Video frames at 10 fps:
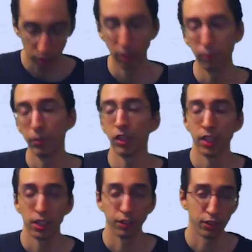But alright,
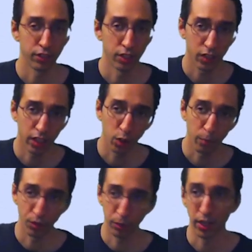Alexander Terry, I
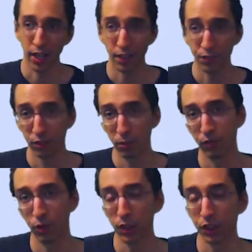hope I was able to answer some of
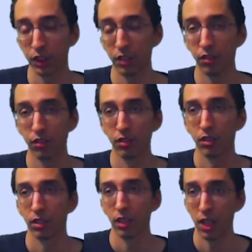your questions
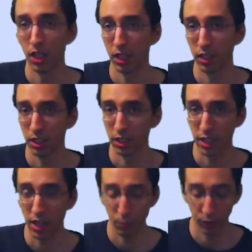on
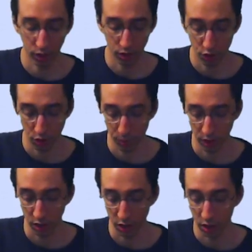how beginners should
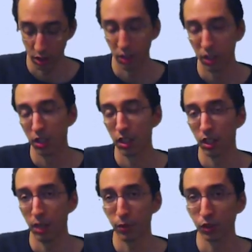be
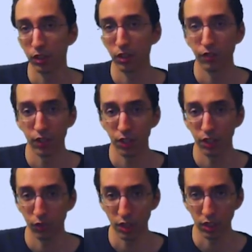approaching these various
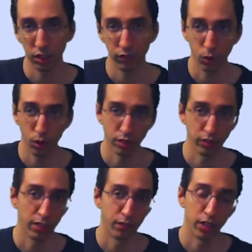fuseki. Of course, I've
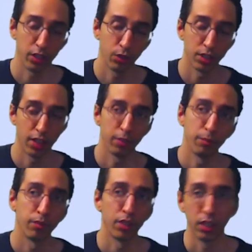got videos on
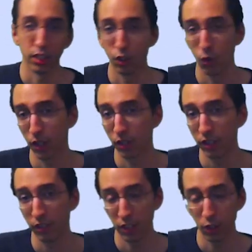them in greater
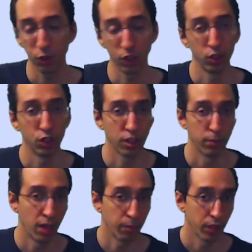detail. You can look them
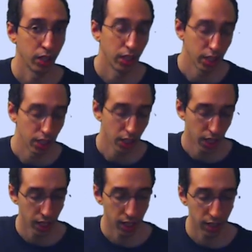up
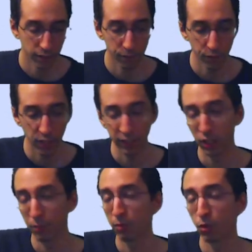and find out
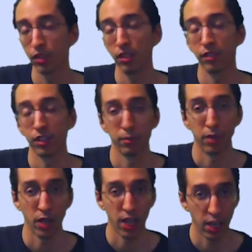a bit more detail
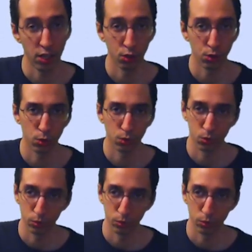about how